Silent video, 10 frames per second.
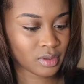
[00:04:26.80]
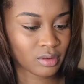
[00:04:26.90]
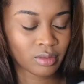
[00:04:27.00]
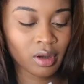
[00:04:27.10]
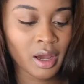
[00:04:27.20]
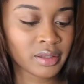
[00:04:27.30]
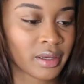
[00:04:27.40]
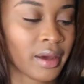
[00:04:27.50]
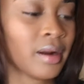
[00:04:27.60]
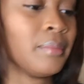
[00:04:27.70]
hold on y'all, I
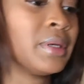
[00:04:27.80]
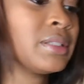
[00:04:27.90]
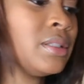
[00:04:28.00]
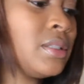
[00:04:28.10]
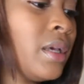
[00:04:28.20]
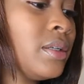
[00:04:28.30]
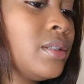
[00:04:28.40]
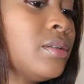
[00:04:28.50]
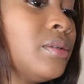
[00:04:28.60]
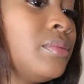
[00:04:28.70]
think I done mixed these things
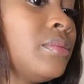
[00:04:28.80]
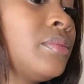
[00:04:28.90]
up.